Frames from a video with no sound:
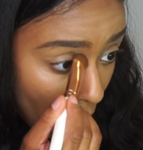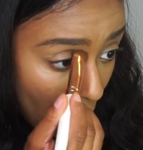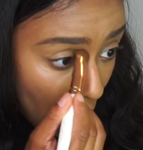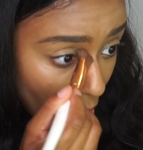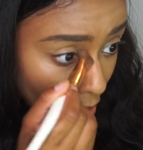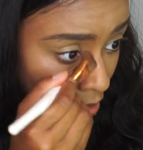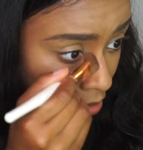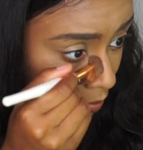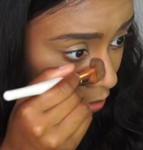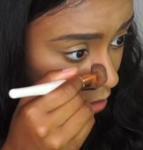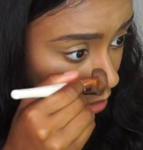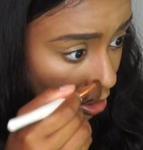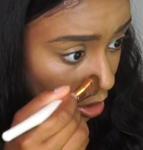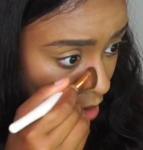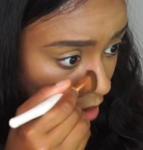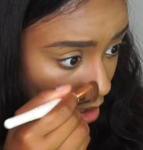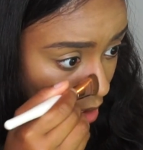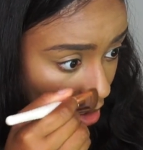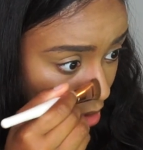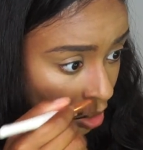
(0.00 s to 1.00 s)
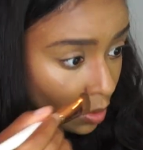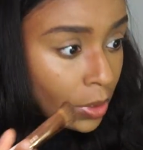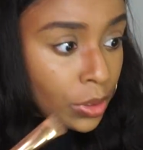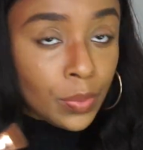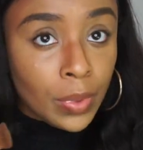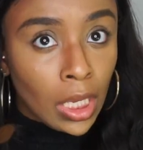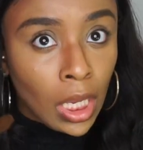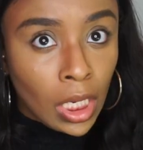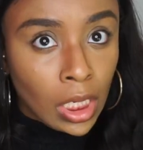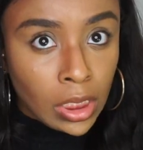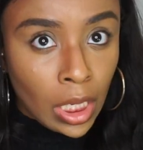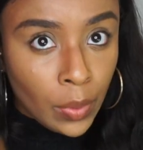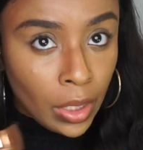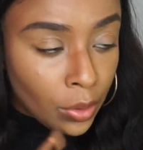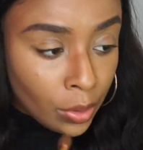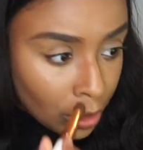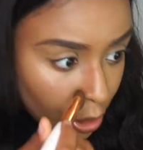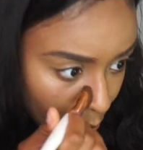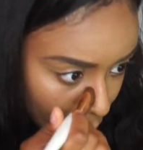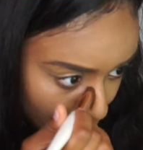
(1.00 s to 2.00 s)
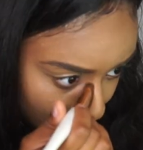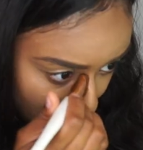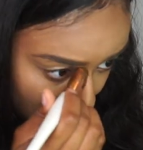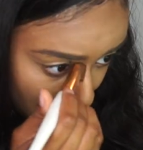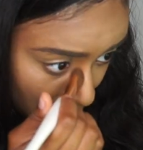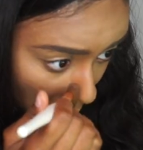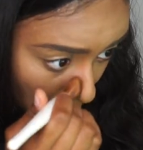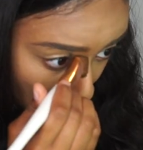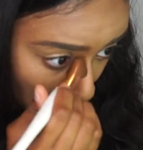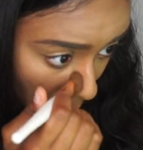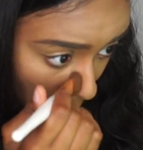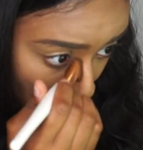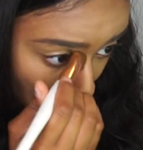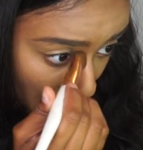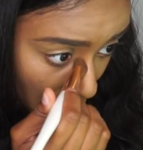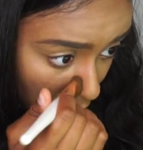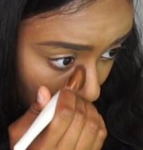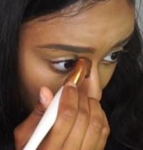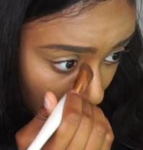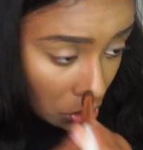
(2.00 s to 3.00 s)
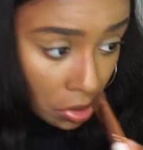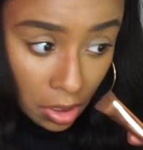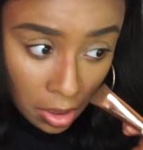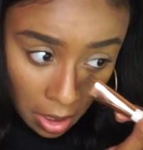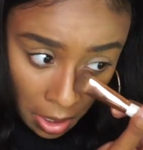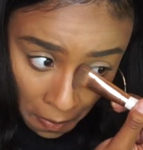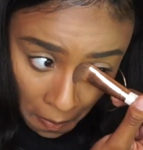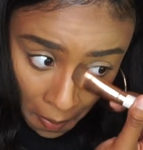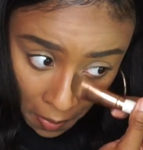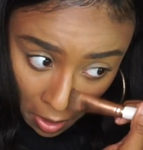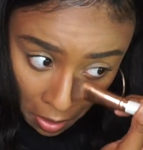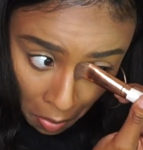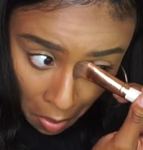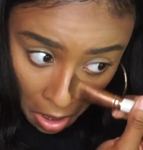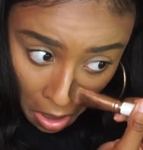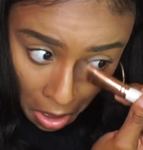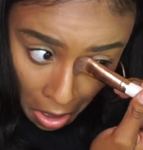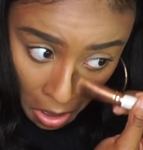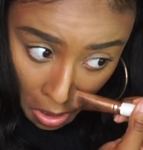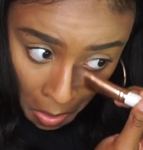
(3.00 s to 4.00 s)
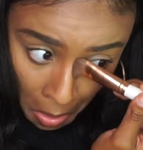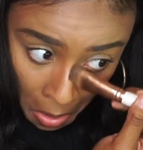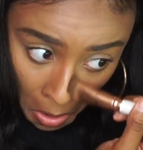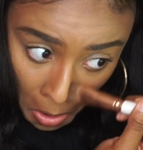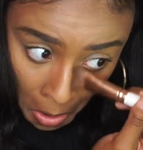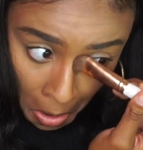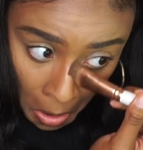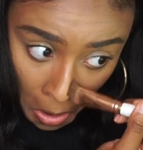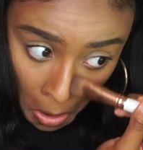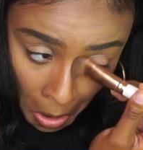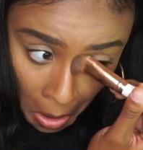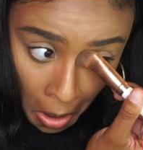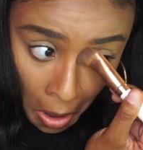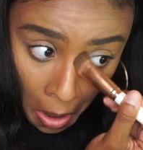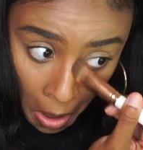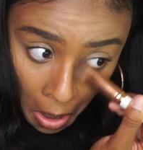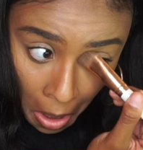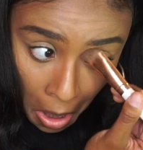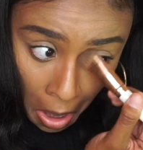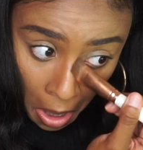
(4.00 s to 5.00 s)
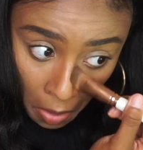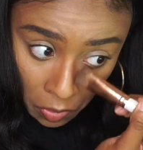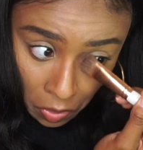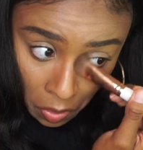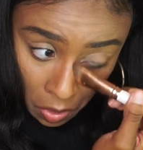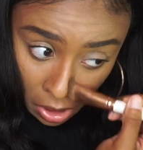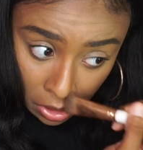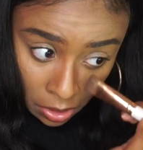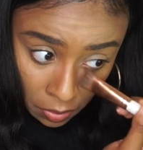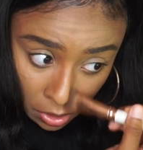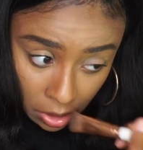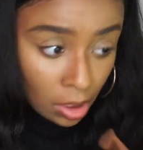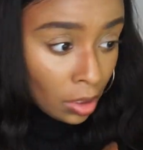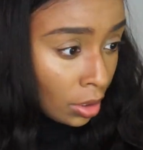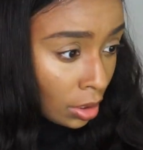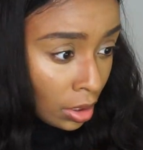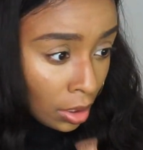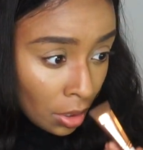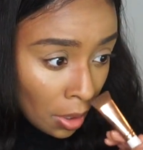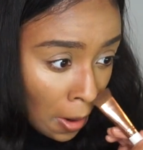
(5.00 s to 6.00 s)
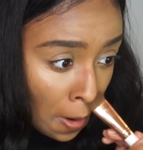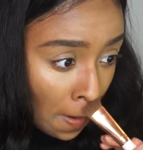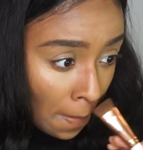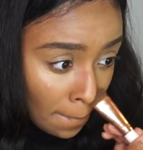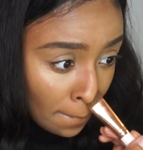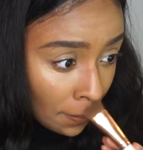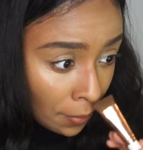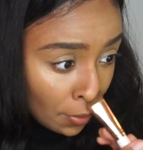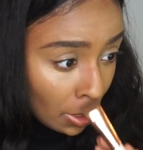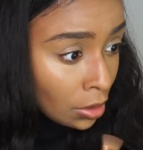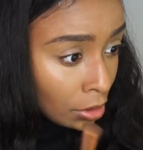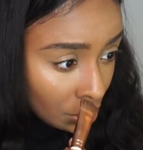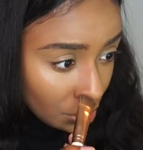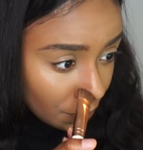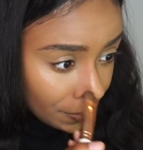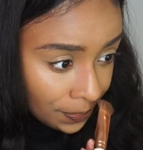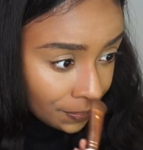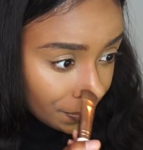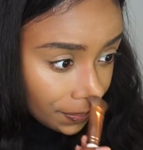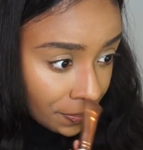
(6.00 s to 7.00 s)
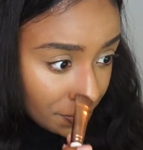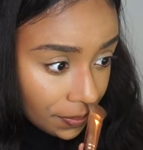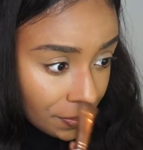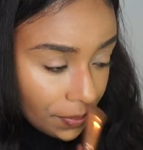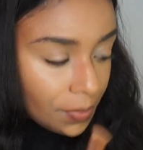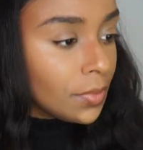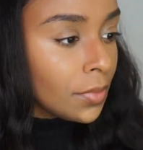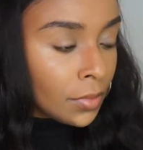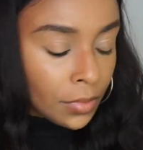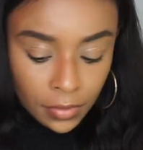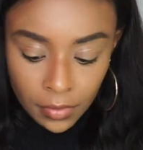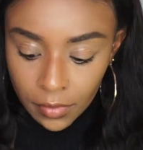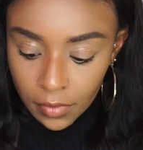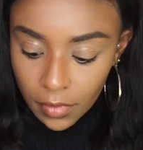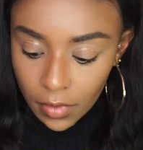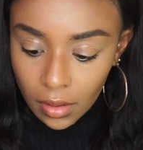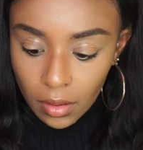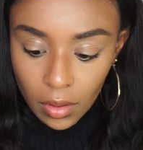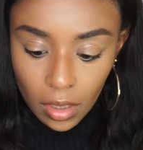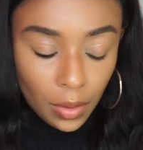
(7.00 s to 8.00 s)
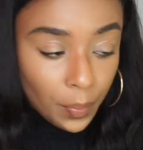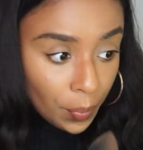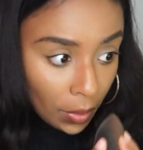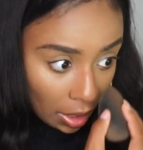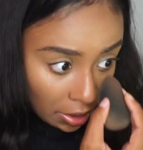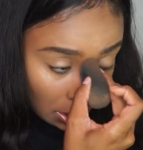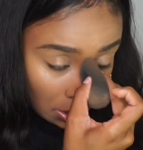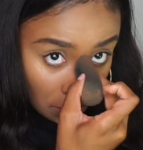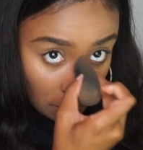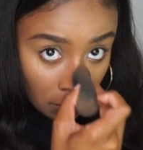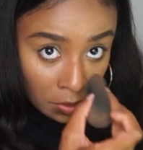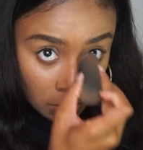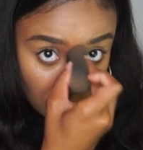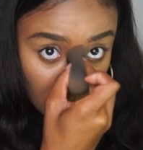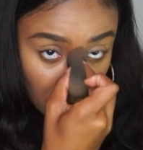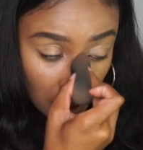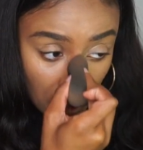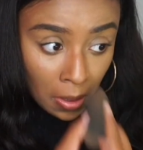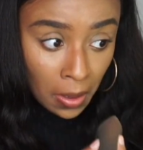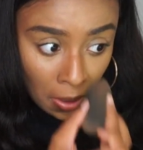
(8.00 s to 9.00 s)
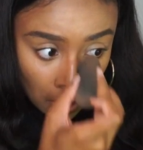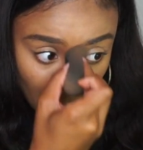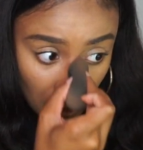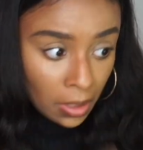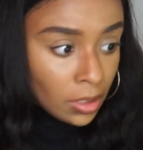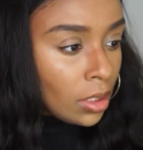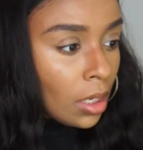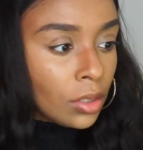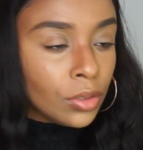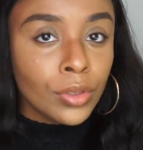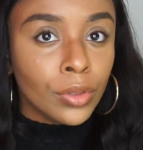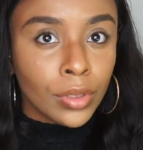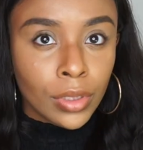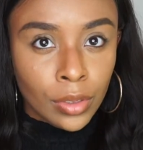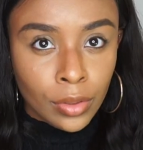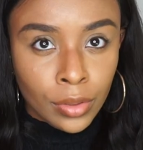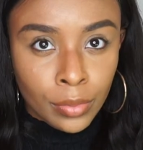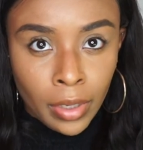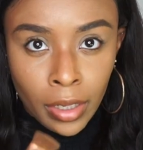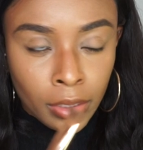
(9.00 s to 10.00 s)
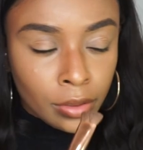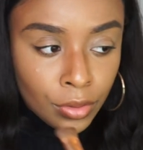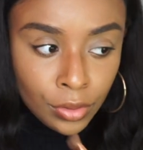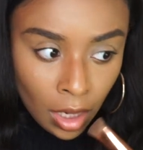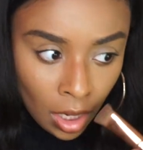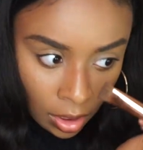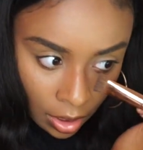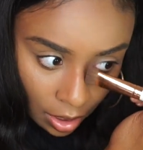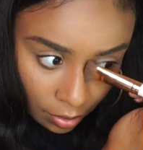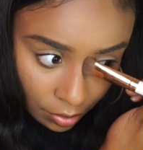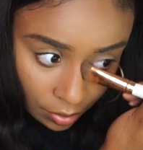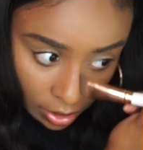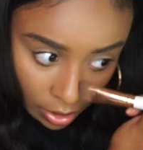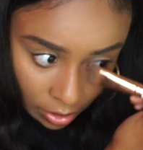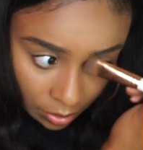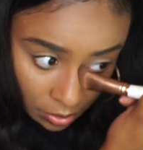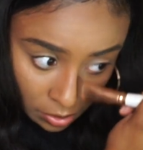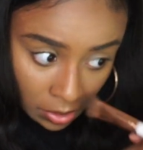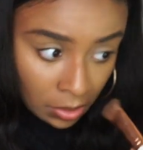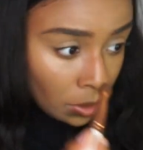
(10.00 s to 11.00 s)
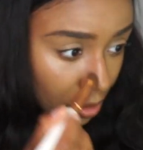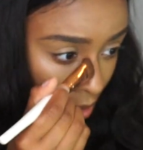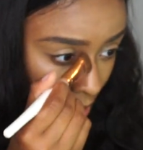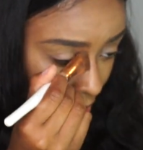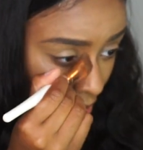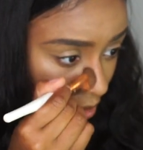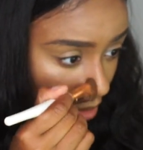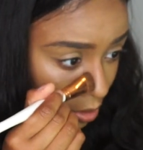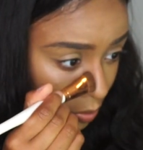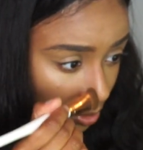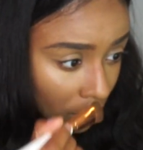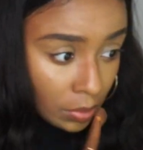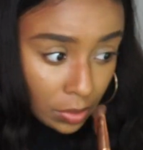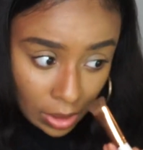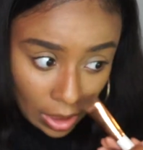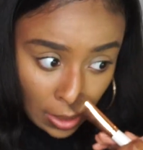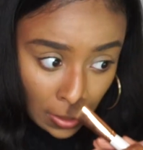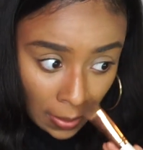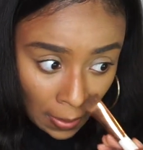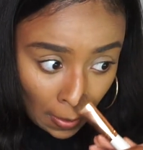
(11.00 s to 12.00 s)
And this brush is a little bit too big. This ain't what I normally use, so you see me struggling, that's why. I'm just too lazy to reach down and get the other brush. Okay, got that in the wrong spot. See, y'all just gonna see all my trial and error right now. That's what you gonna see.